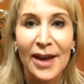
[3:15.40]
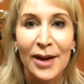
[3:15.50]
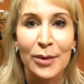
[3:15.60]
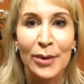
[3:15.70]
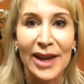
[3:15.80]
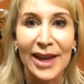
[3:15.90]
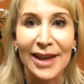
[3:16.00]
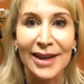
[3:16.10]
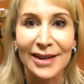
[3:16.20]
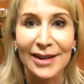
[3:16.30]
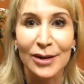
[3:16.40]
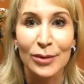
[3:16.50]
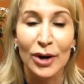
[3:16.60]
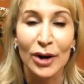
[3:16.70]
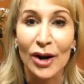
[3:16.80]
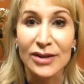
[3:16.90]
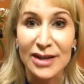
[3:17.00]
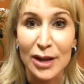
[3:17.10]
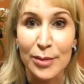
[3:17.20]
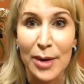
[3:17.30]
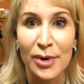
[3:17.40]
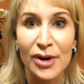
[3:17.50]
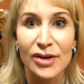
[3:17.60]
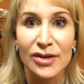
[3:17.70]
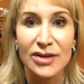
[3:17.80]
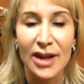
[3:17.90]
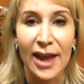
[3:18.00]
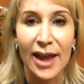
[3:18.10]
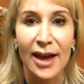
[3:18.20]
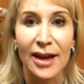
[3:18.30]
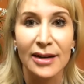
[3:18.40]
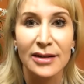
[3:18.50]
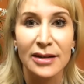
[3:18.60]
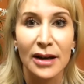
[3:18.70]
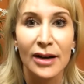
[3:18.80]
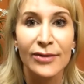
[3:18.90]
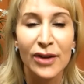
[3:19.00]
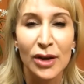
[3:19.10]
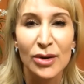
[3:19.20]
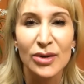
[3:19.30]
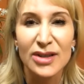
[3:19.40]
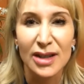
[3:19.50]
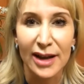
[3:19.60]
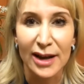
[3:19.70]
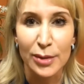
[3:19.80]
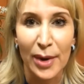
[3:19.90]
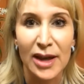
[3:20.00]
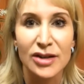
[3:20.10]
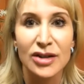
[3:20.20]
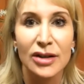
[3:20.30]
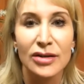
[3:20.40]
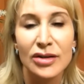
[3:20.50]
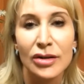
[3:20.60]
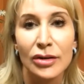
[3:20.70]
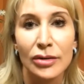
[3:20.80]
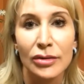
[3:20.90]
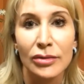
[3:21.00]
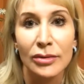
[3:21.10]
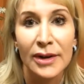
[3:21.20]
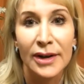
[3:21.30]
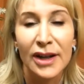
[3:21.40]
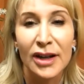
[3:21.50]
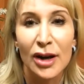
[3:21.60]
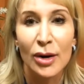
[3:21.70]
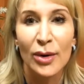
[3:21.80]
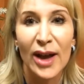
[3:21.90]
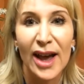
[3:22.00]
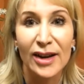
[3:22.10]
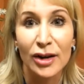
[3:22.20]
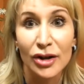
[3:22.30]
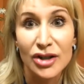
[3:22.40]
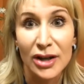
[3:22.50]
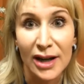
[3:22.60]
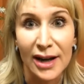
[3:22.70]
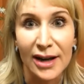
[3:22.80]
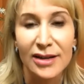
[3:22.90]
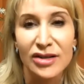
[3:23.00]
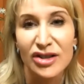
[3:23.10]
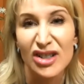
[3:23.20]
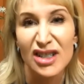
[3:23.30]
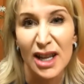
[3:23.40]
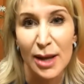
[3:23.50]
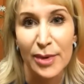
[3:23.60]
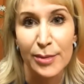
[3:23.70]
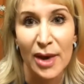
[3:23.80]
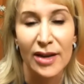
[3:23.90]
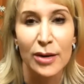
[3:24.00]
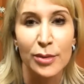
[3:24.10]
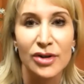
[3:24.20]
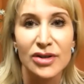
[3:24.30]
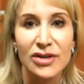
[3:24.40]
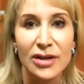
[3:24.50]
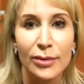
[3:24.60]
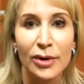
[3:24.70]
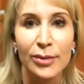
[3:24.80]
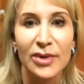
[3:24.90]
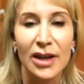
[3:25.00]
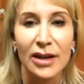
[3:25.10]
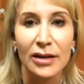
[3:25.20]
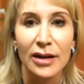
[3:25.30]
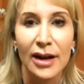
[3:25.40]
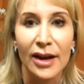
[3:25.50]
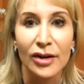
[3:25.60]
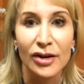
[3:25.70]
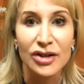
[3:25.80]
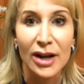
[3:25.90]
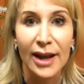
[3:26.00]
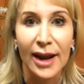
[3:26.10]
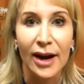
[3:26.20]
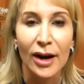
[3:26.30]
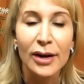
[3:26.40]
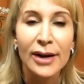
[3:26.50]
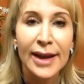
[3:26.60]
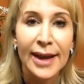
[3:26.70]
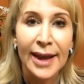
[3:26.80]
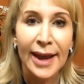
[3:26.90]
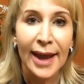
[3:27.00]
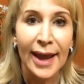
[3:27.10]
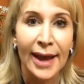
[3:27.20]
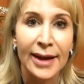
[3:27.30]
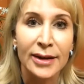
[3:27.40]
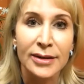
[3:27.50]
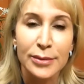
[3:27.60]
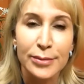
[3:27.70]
we were our team members and a few select patients who, had urgent needs just to keep them out of the emergency rooms and urgent care. And